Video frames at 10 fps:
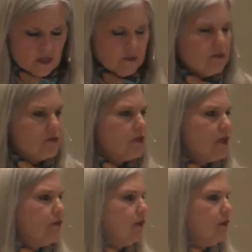but there's
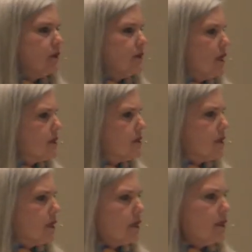nothing in the
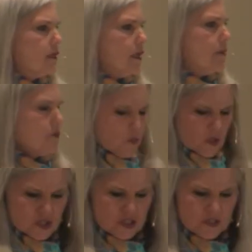text that condemns
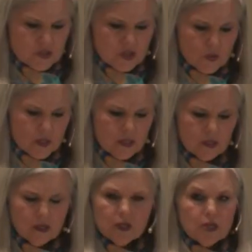what she's doing.